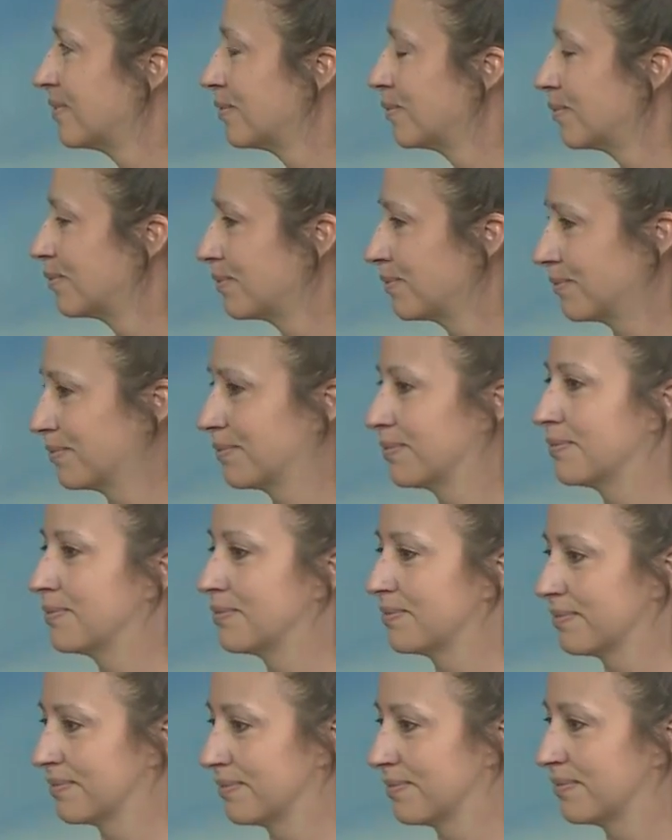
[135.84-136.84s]

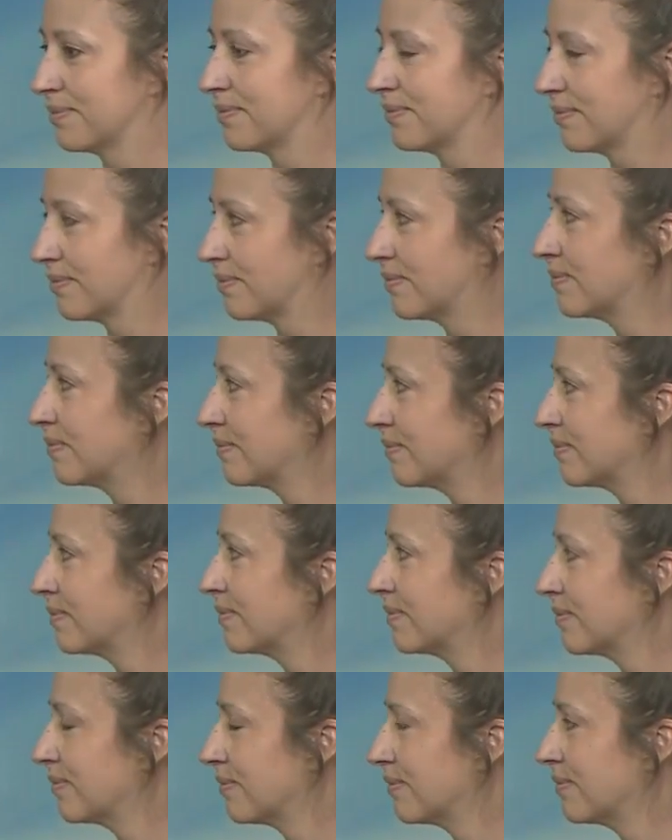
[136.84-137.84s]

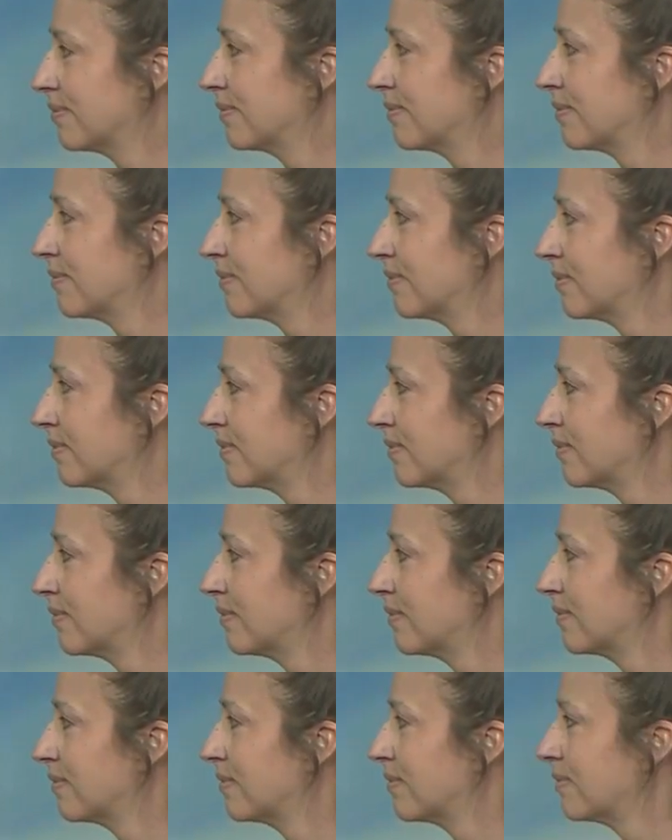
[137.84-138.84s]

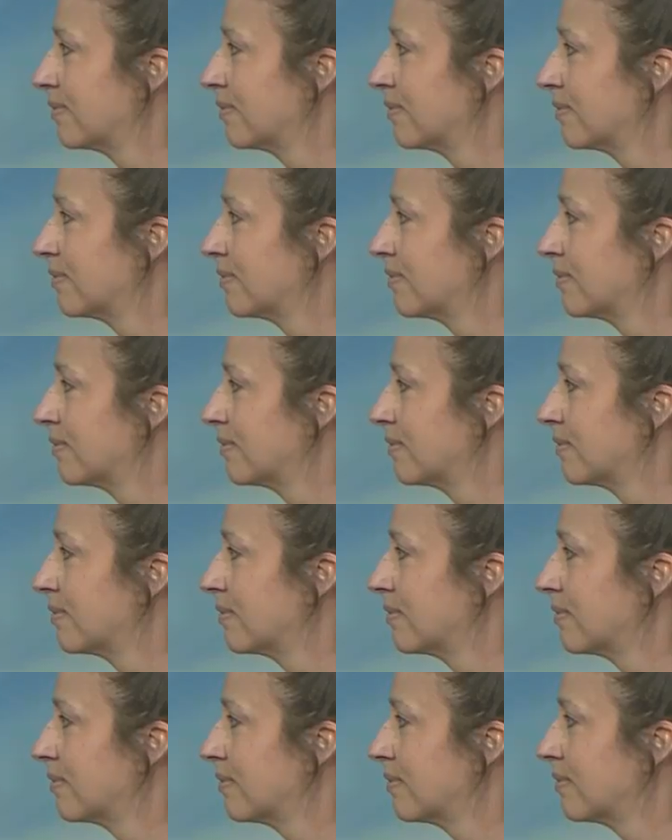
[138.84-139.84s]

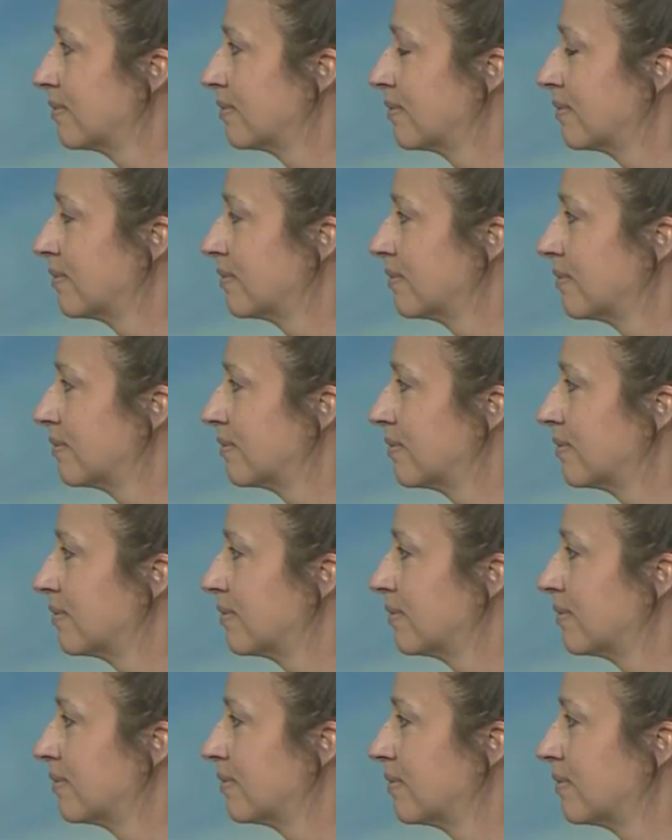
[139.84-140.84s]

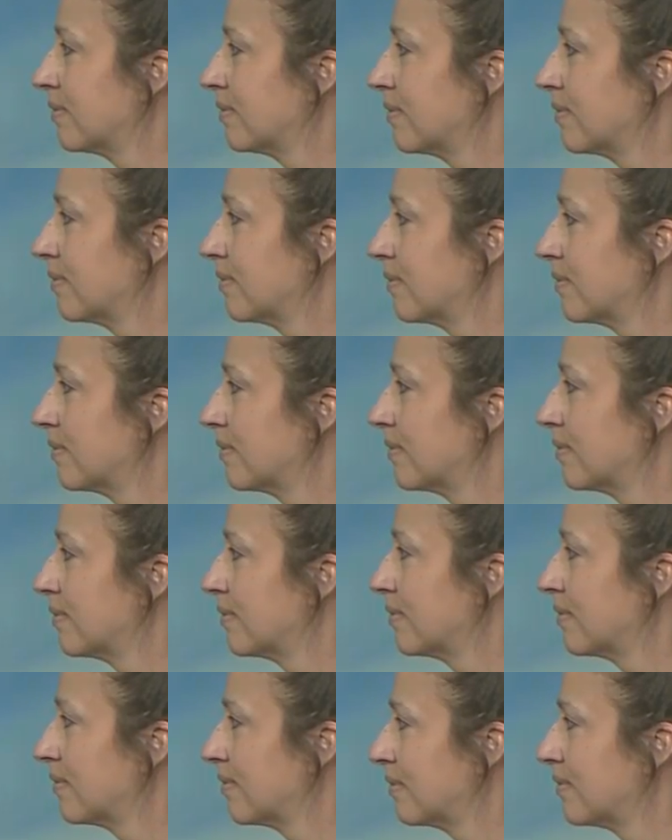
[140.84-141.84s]

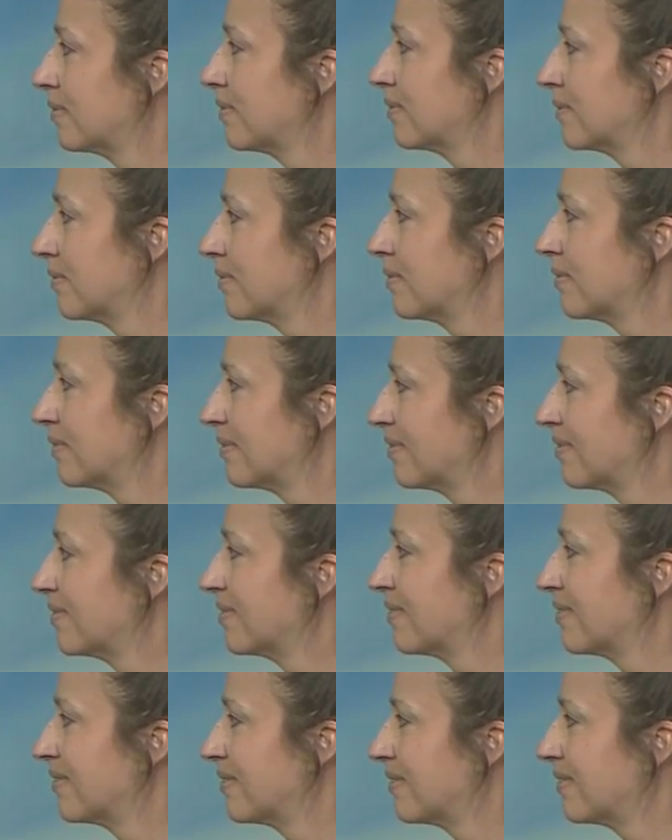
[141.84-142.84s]

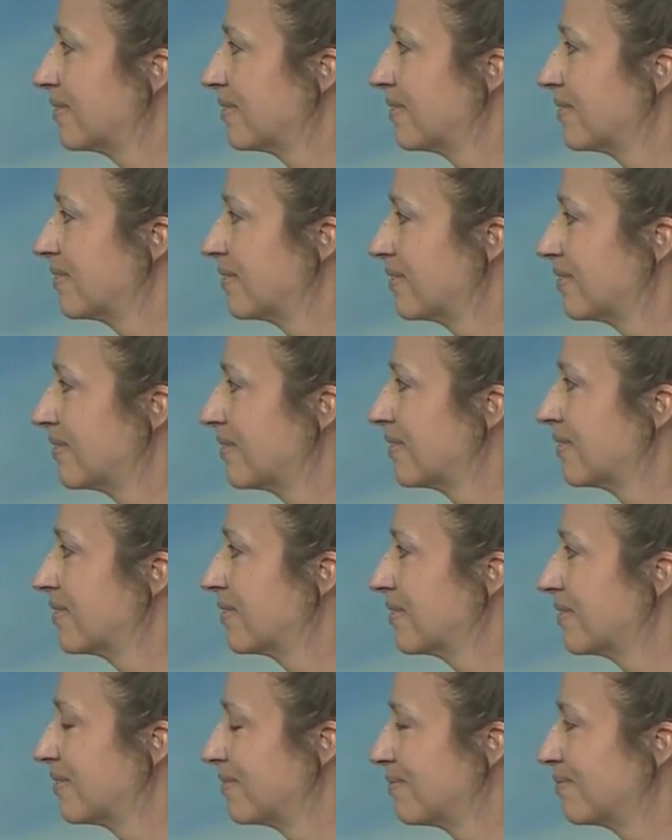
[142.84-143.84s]

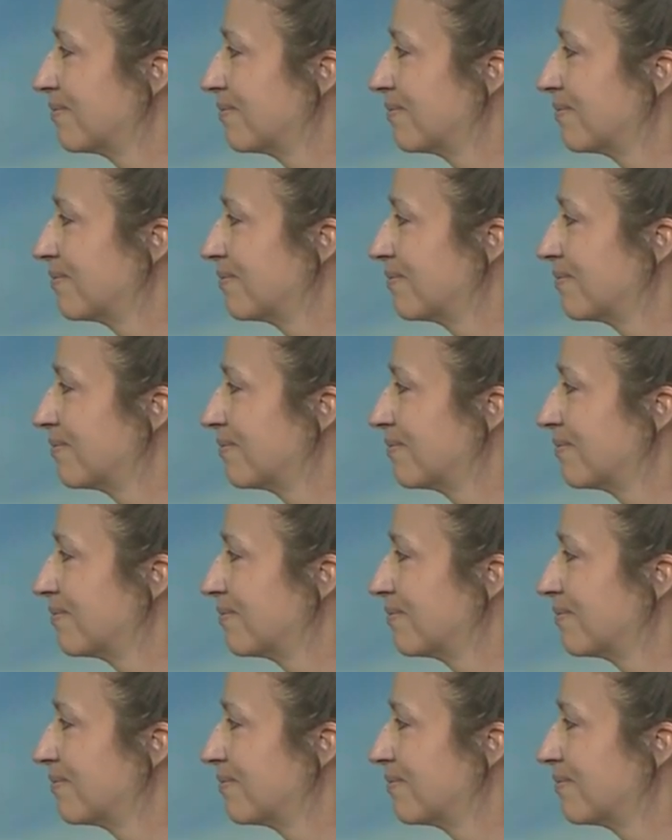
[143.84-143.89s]
No words are spoken by the person on screen.